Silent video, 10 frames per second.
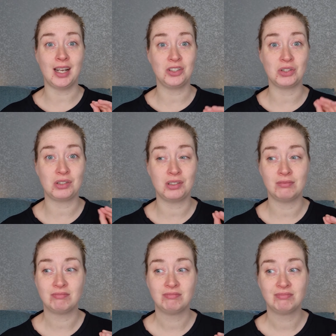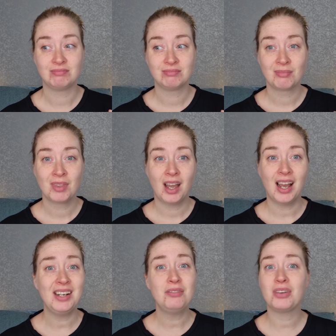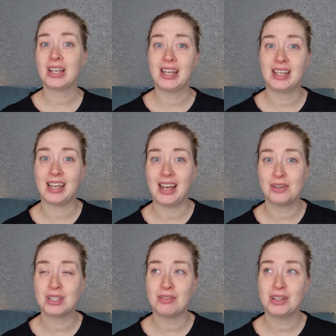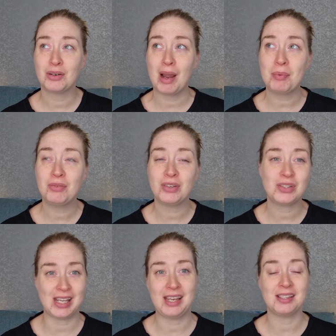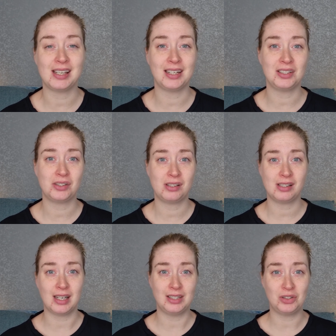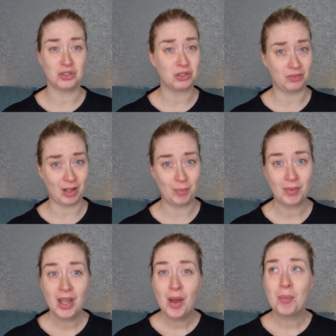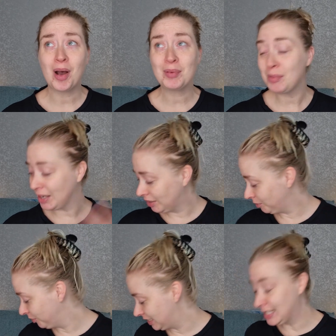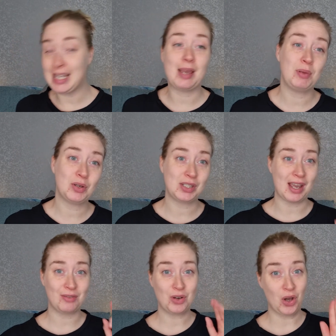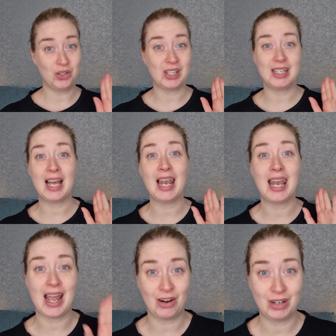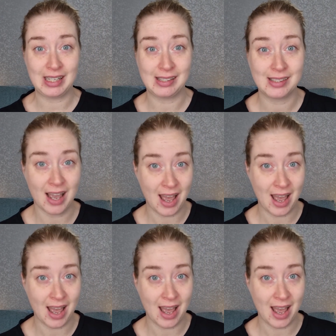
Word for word: I didn't feel like it. I was having a crappy few days and I just decided not to film. But I'm going to make up for it today because I have got us an hilarious